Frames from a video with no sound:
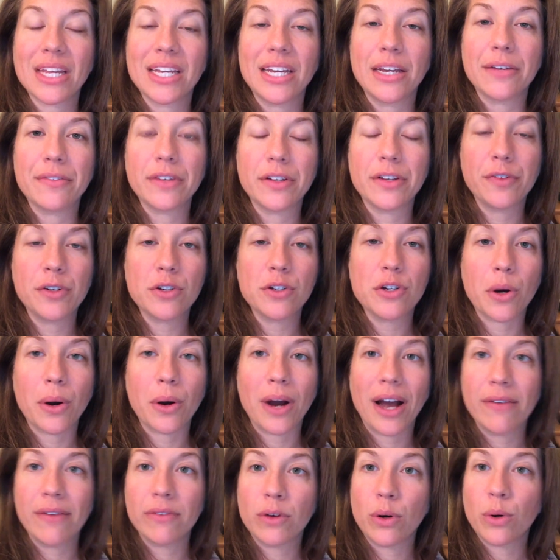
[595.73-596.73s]
Even if you
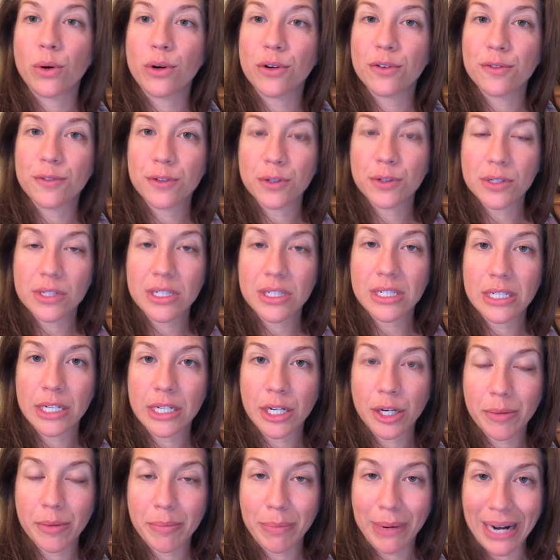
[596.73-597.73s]
don't have a Whole Foods
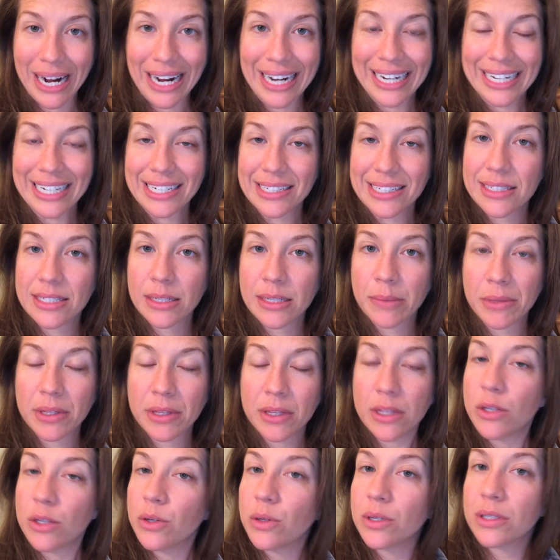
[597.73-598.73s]
nearby, it's
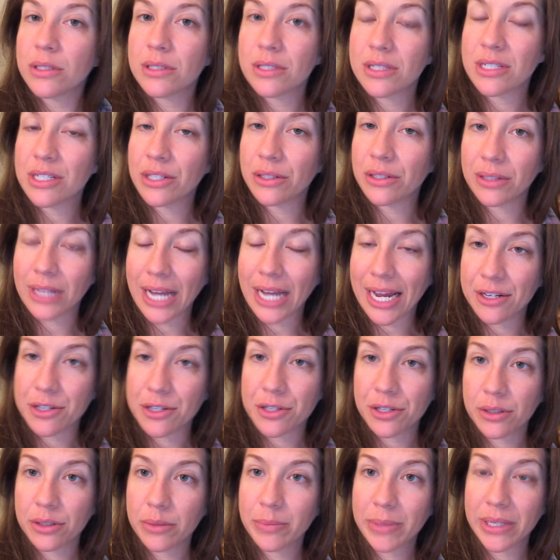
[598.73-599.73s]
something that you can still
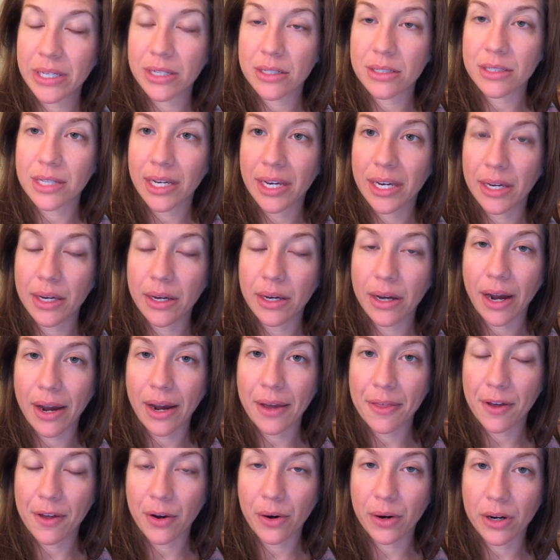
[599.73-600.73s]
enter because they,
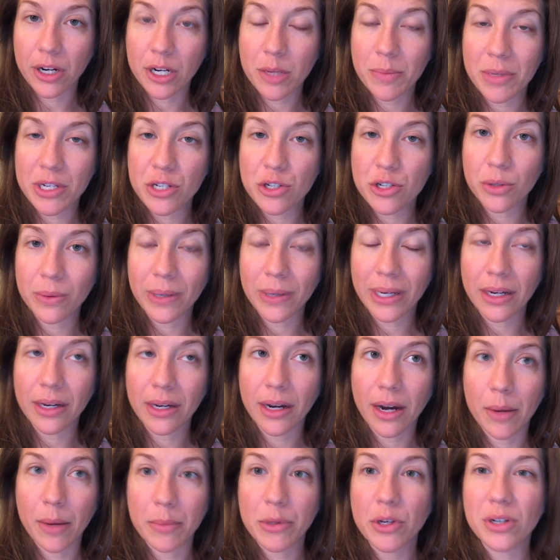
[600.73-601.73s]
I think, are going to be doing,
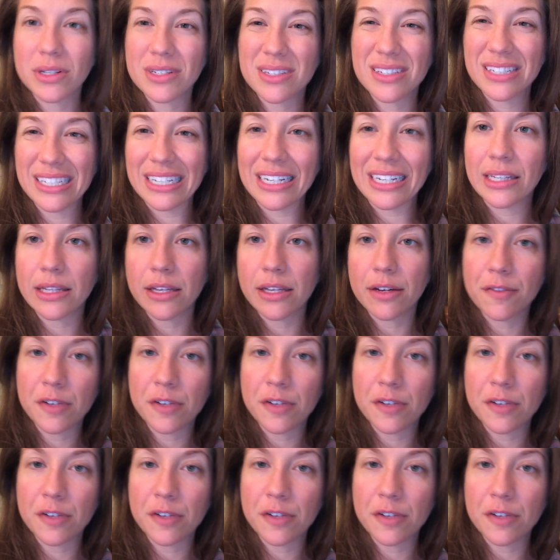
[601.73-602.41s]
you can see it in the